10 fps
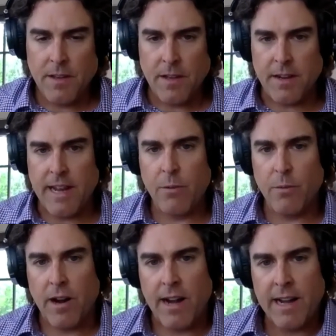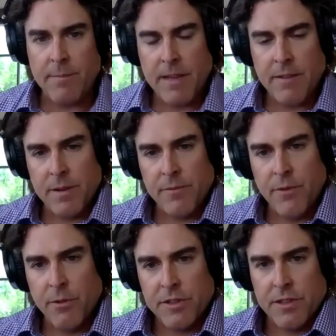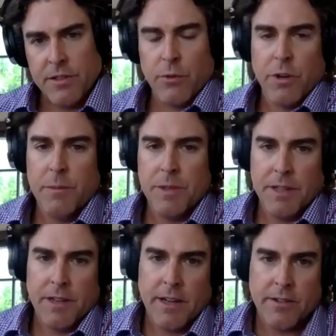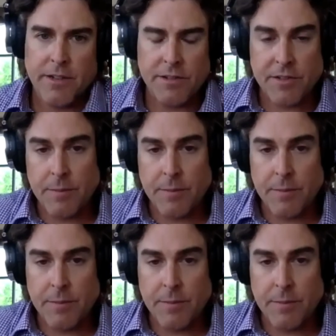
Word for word: And now, where I may have been focused on $20 million deals,